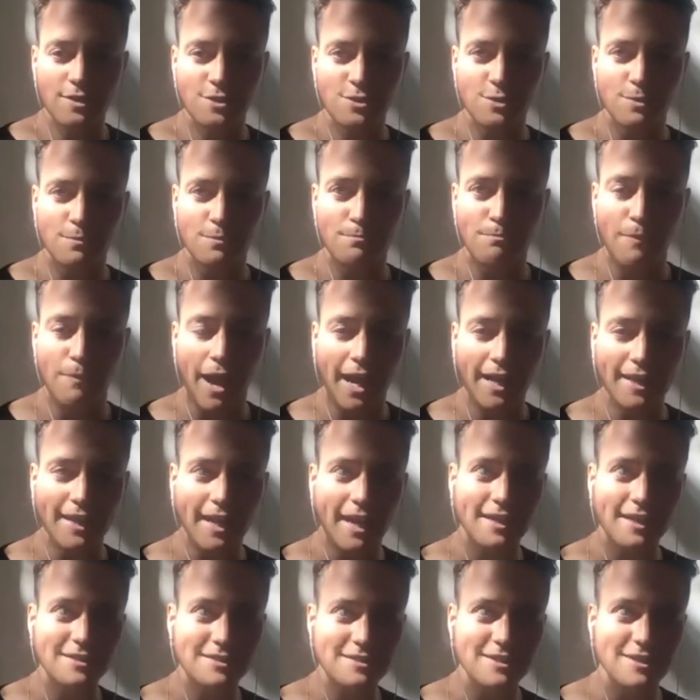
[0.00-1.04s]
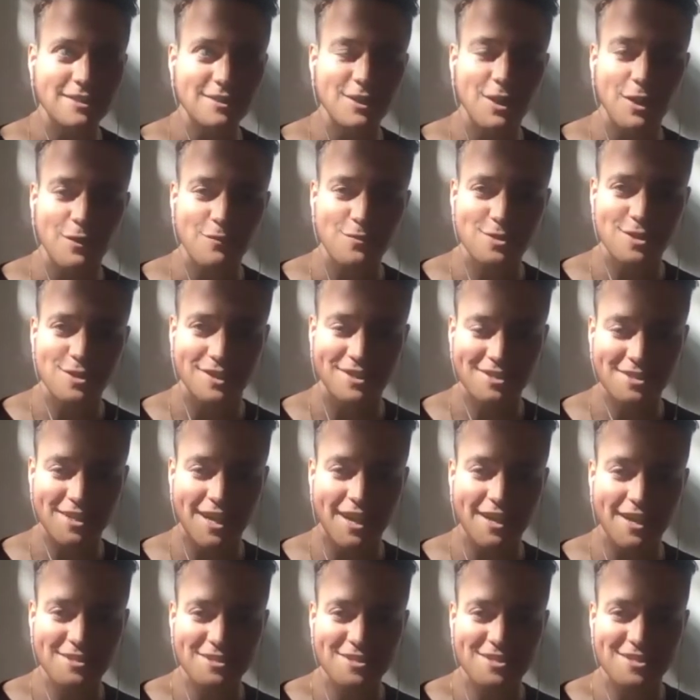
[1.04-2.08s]
to my idea of
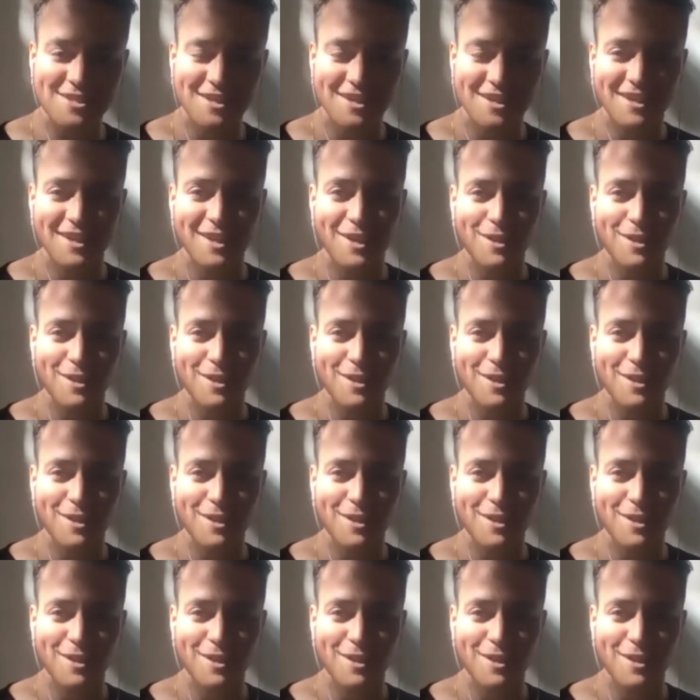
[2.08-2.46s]
success.